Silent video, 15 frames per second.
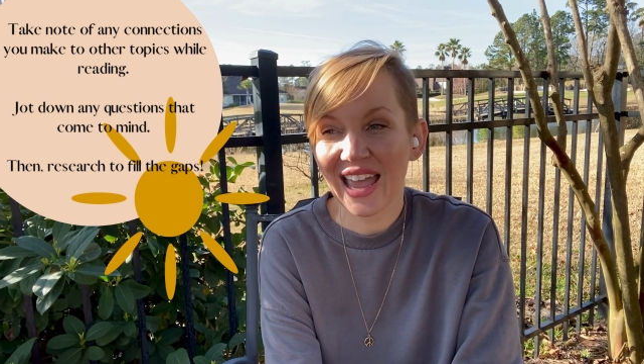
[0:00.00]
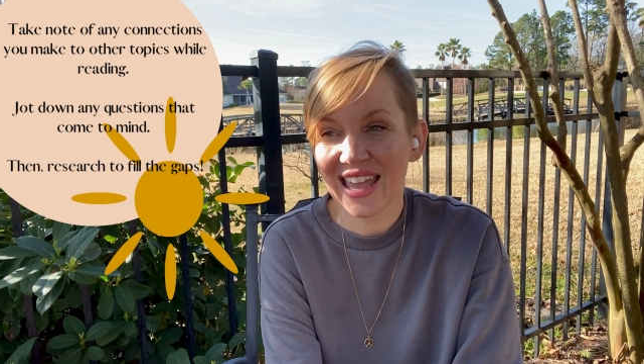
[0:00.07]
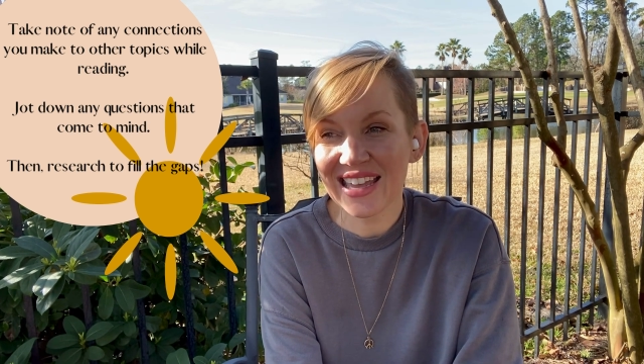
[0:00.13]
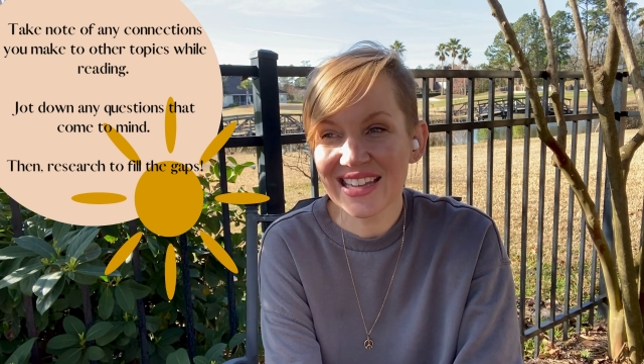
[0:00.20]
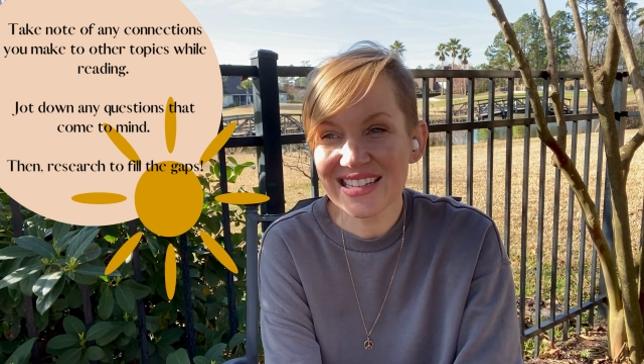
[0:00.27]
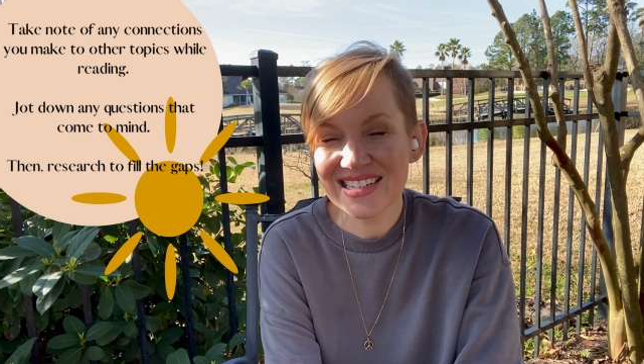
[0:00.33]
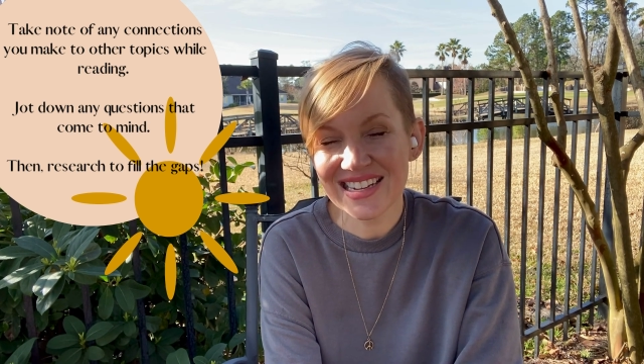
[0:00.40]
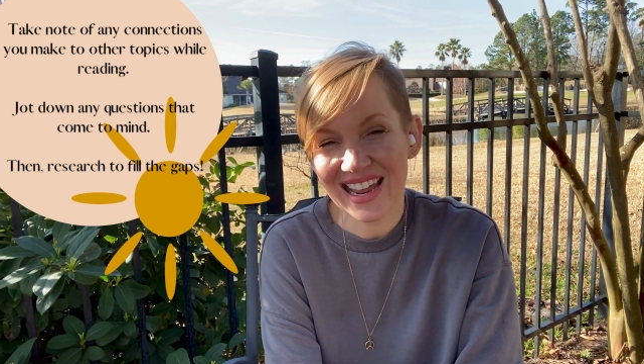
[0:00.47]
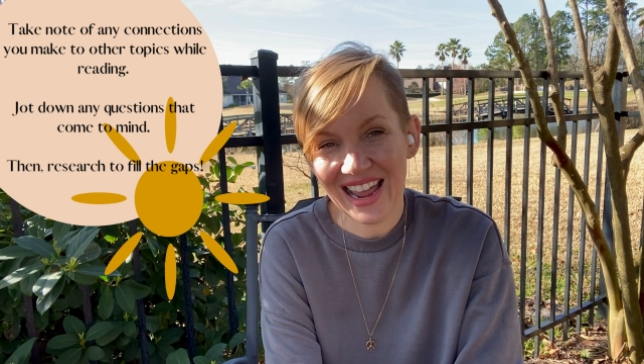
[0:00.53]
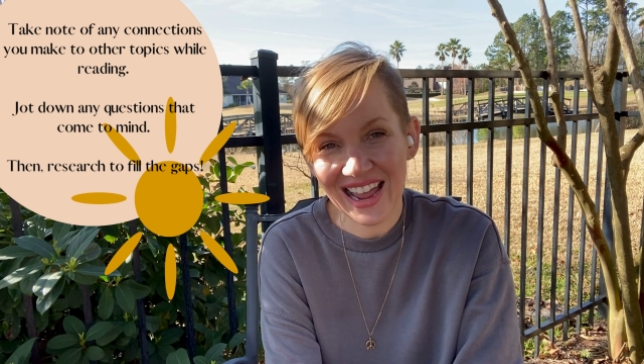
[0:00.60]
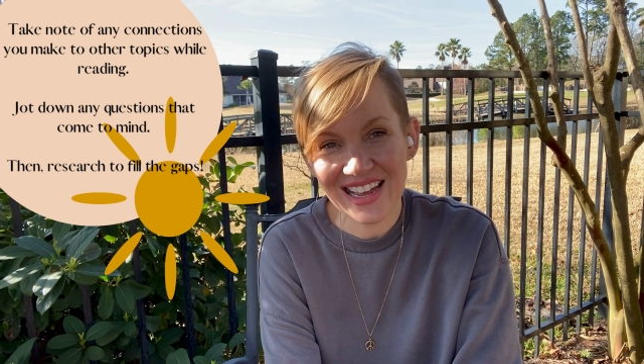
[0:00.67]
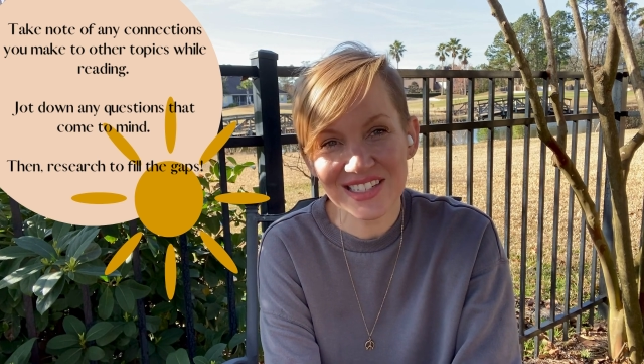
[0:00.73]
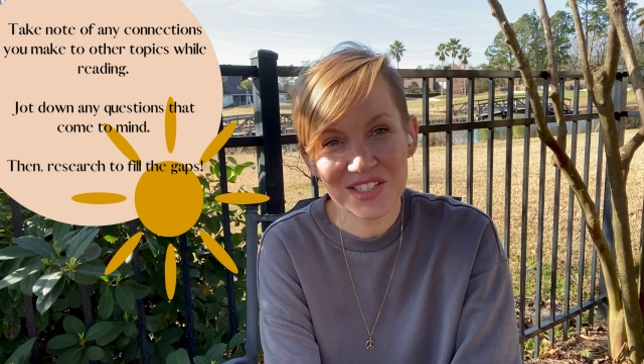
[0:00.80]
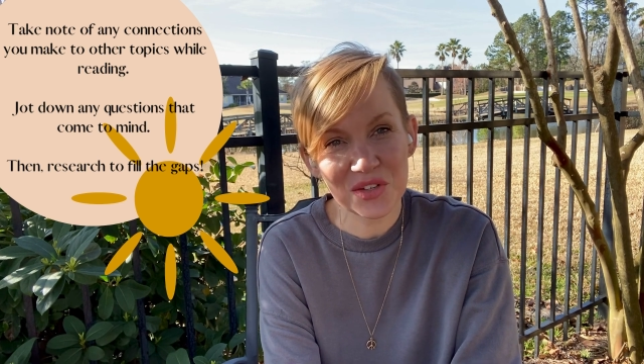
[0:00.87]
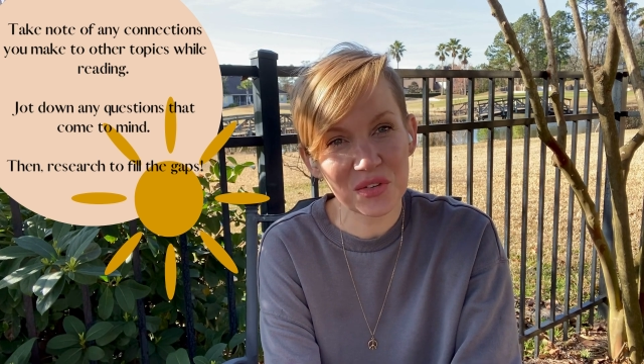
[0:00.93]
And
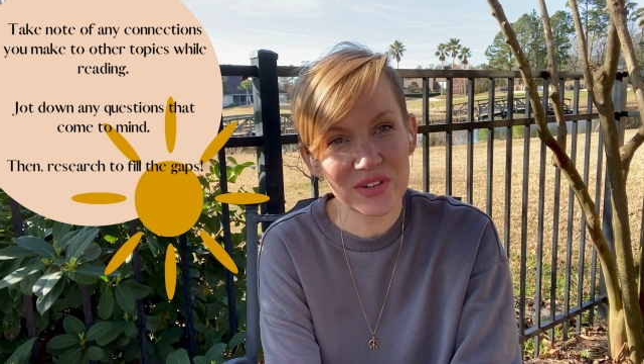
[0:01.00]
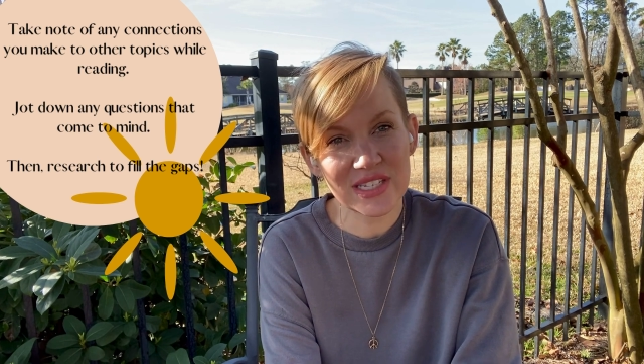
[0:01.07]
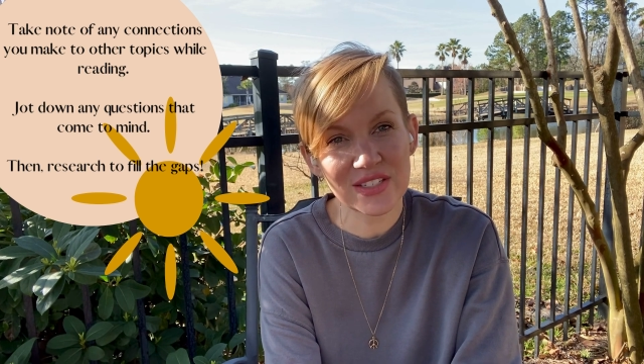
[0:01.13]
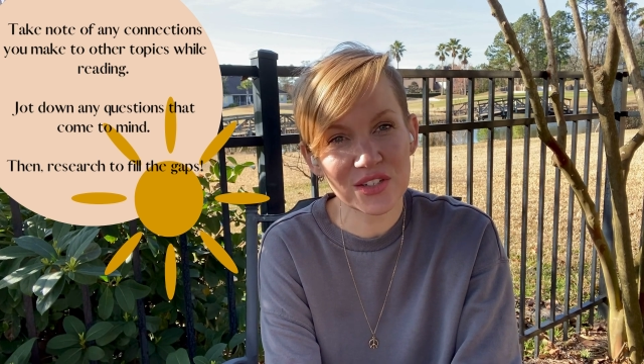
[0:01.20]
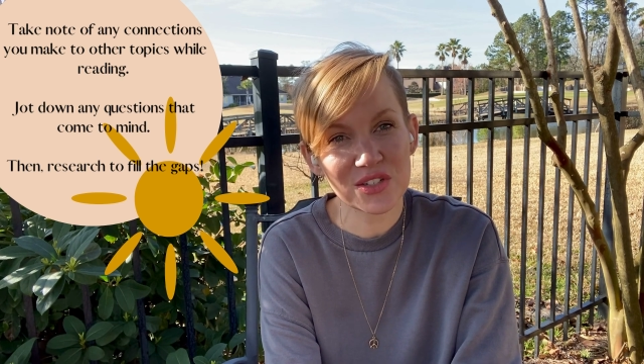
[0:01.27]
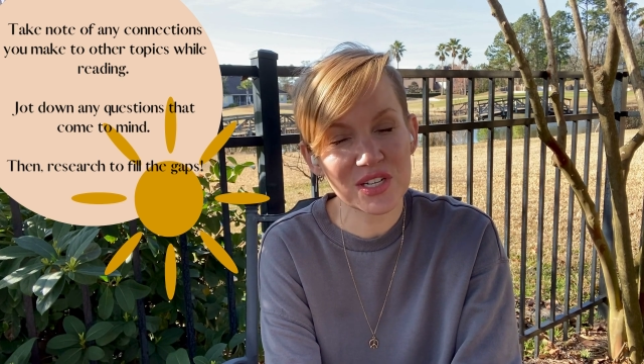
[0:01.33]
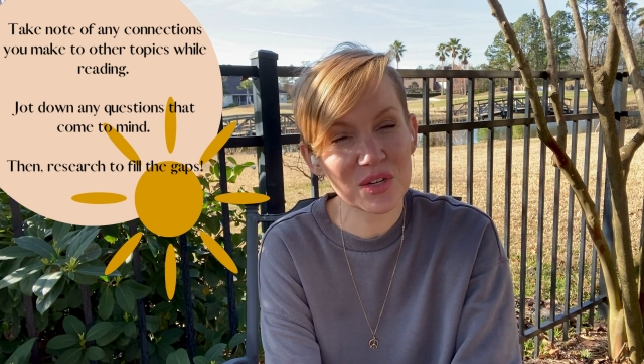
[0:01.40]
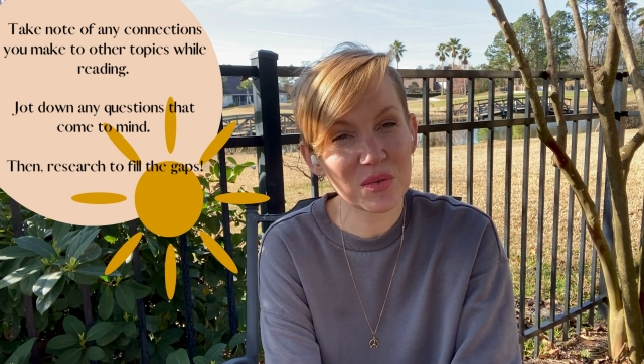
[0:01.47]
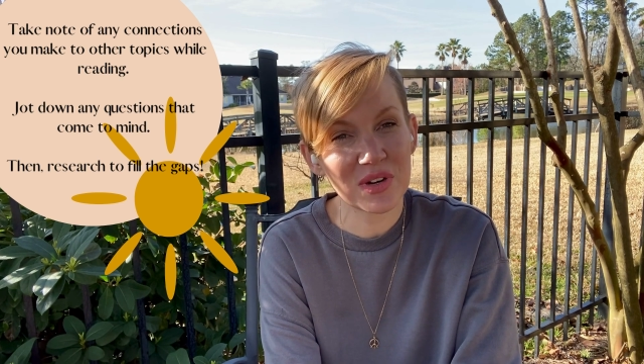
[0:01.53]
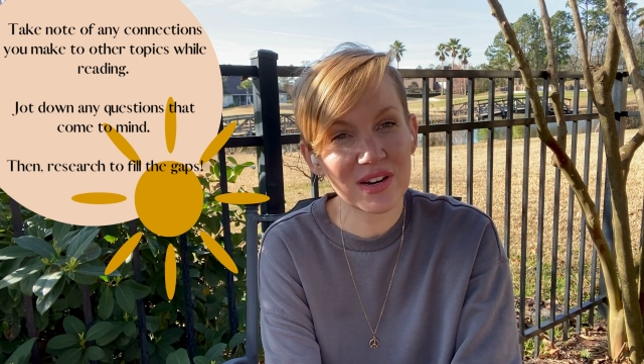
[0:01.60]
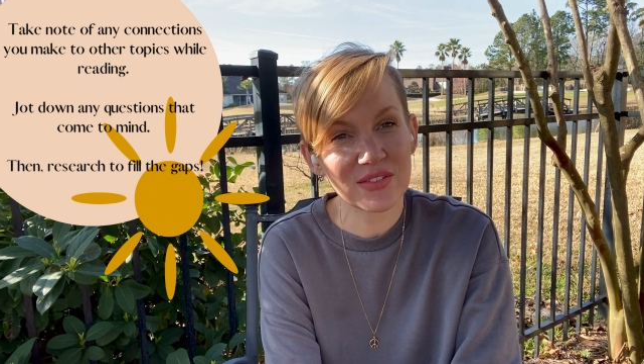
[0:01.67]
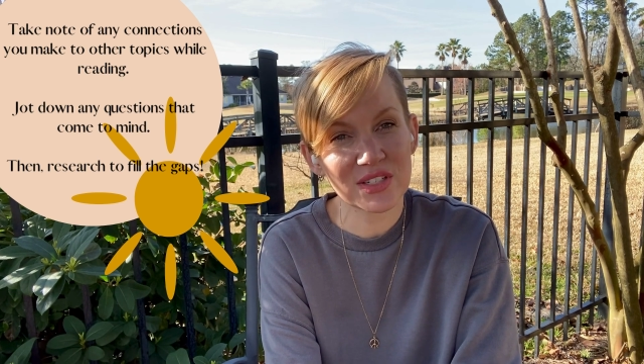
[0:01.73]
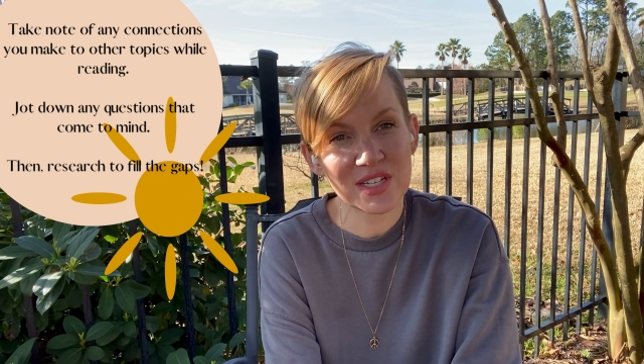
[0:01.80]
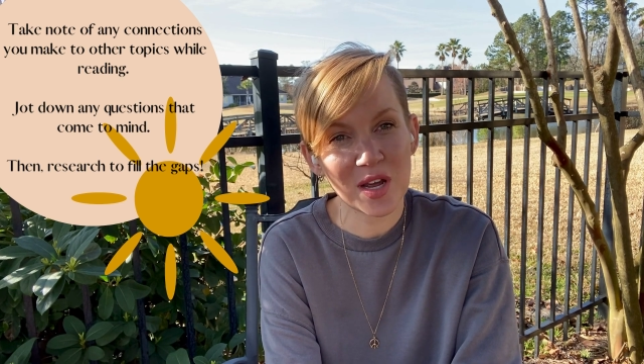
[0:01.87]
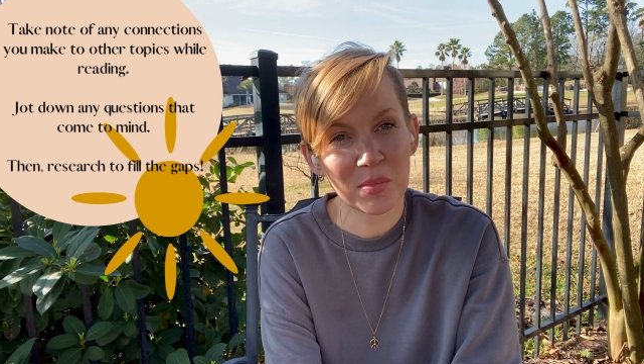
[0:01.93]
as you're researching
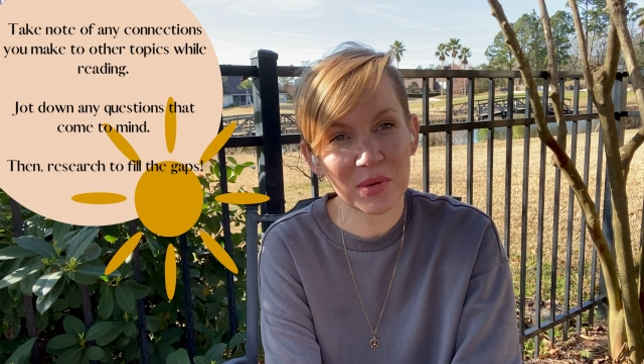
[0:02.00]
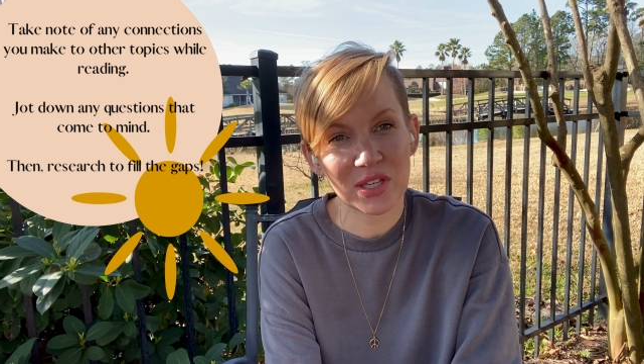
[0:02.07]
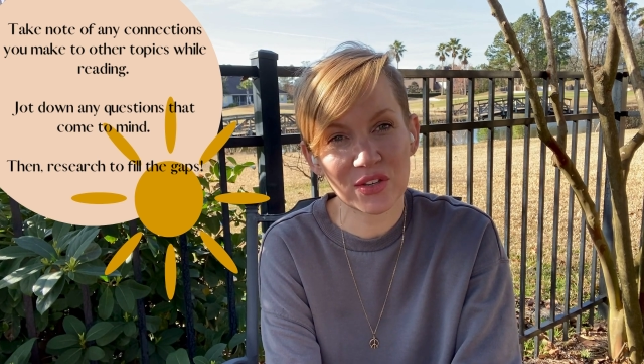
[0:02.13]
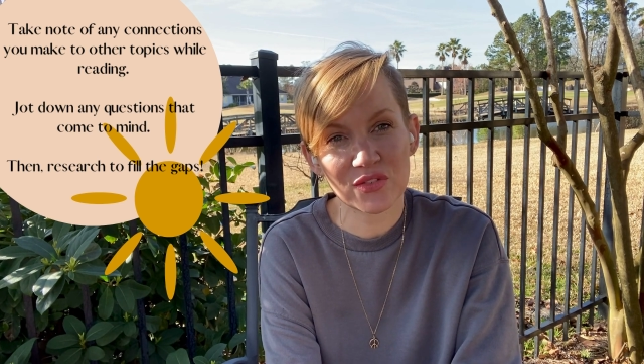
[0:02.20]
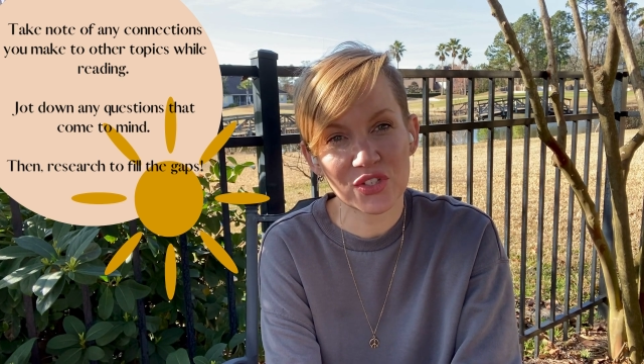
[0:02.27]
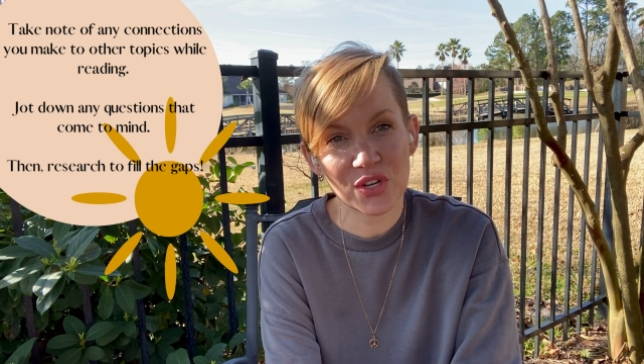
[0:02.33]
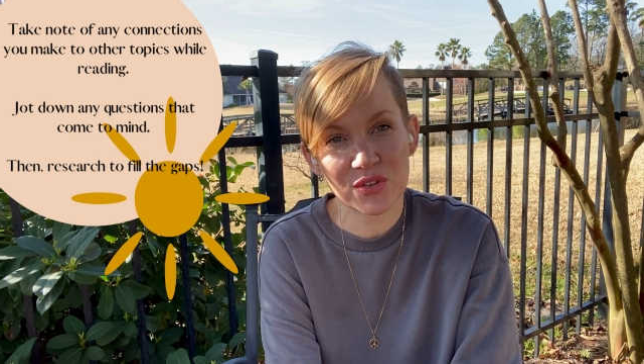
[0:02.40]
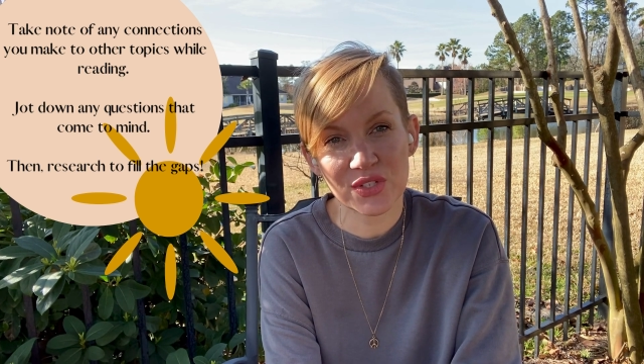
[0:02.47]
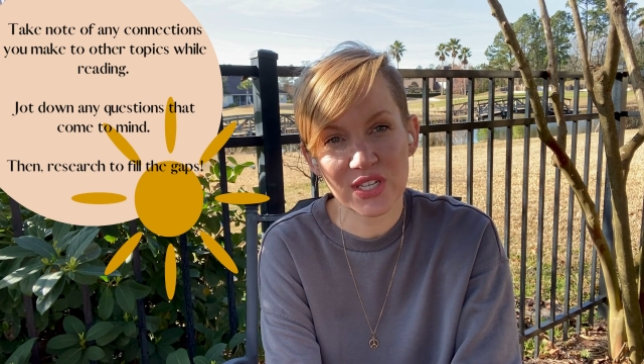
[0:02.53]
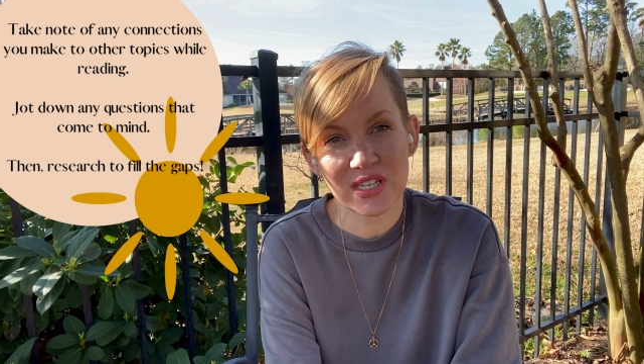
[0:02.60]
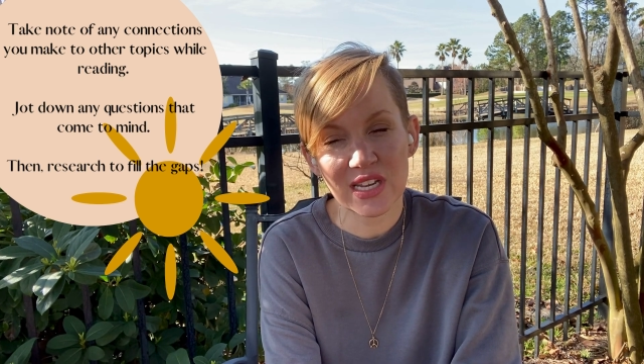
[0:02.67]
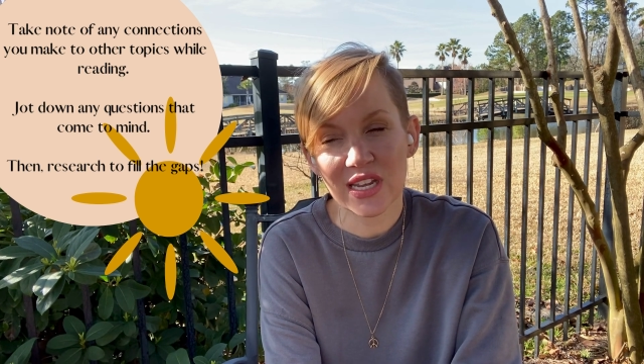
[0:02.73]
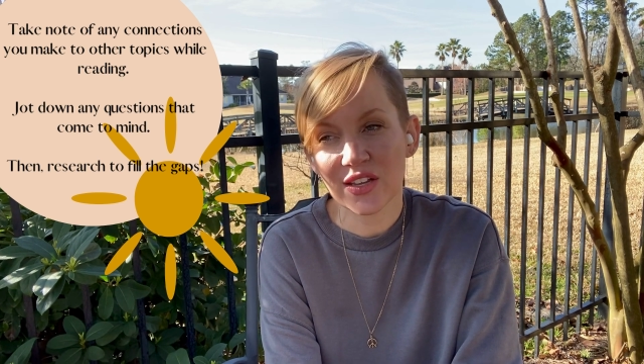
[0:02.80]
whatever topic you've chosen,